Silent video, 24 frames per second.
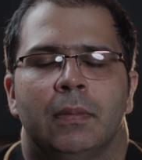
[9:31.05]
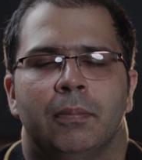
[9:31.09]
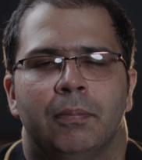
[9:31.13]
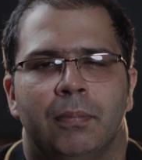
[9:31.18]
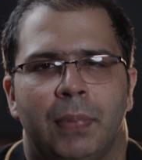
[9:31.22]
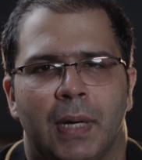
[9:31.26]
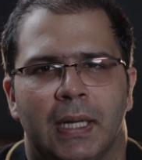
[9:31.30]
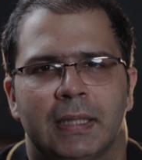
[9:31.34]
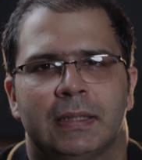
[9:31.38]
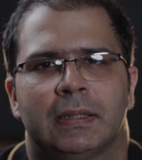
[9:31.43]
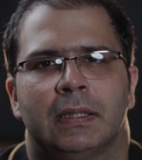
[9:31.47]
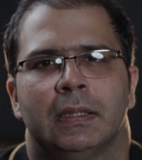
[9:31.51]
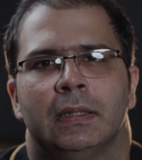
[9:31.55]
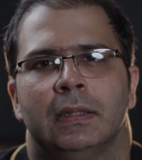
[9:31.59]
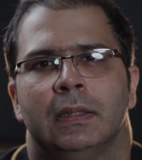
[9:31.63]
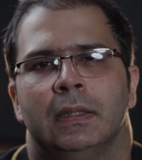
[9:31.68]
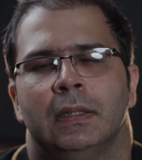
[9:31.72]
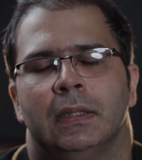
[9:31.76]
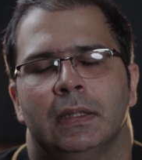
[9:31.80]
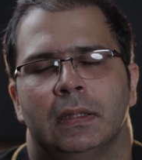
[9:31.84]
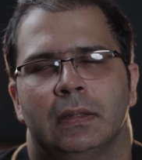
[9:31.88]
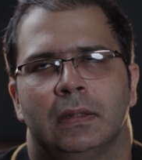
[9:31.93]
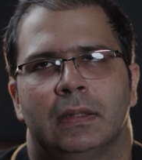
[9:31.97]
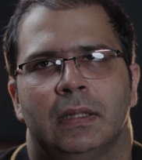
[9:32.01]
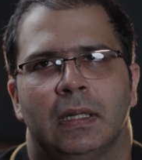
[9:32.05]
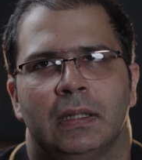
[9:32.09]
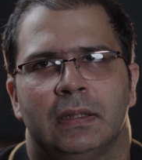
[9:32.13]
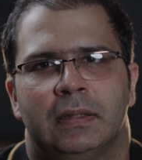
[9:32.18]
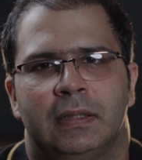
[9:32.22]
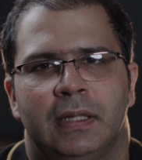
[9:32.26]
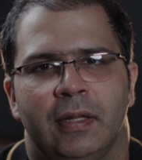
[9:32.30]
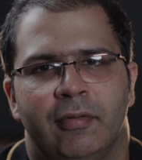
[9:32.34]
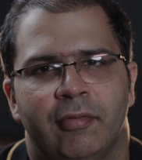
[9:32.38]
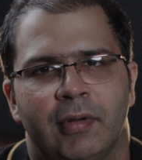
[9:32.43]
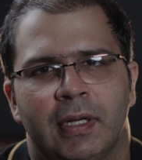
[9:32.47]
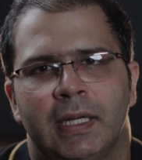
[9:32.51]
But the
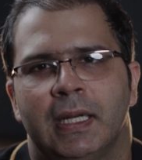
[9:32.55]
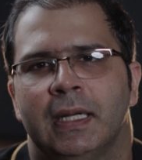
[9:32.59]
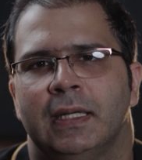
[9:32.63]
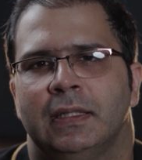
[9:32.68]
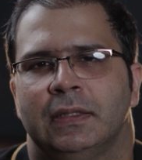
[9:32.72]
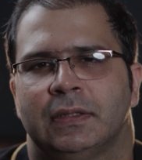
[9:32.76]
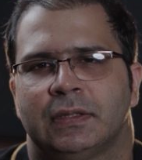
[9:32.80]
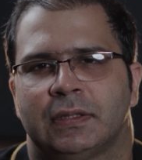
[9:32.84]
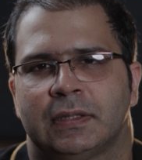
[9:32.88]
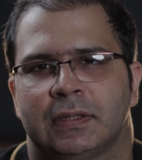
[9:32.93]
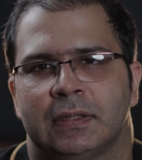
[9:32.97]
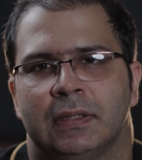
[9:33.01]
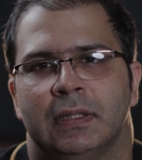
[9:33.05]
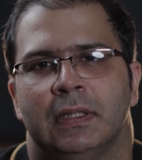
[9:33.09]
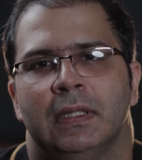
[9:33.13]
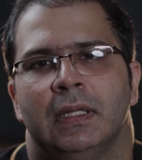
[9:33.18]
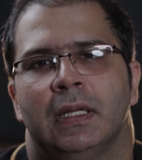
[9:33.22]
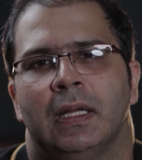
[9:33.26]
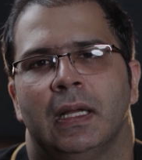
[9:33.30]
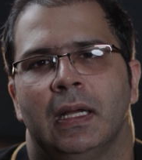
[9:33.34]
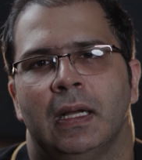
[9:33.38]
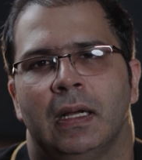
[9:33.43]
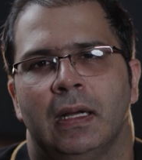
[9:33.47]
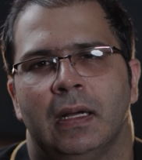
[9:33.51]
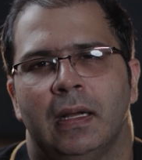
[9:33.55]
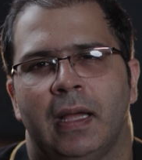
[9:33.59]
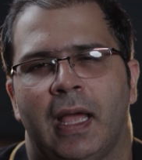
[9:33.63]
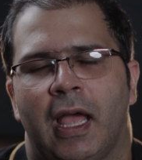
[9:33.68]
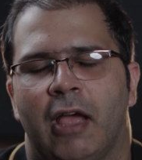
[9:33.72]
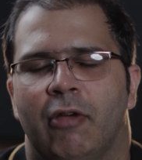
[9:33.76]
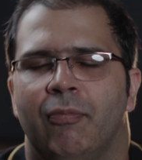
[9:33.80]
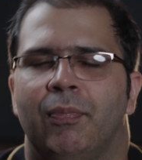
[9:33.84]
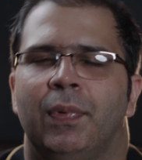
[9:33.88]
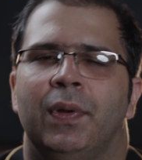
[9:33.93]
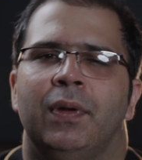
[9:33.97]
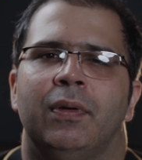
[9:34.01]
dividends
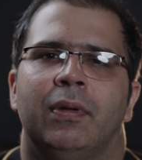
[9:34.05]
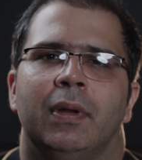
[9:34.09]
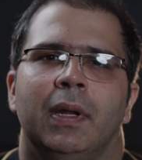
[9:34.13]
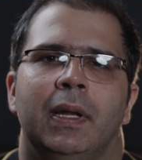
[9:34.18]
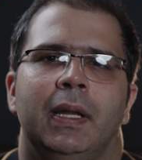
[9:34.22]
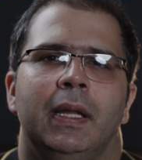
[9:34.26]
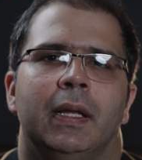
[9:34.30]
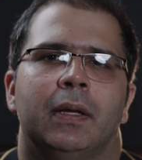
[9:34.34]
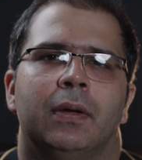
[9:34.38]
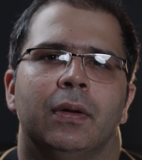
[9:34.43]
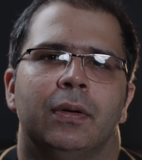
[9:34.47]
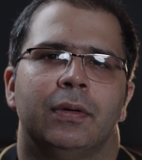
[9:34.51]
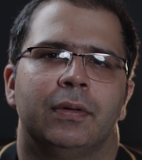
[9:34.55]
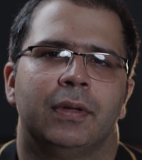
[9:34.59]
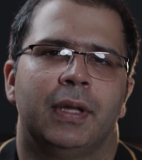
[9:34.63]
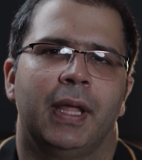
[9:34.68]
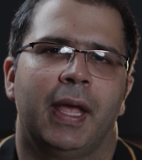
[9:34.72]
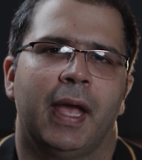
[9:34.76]
have been really good.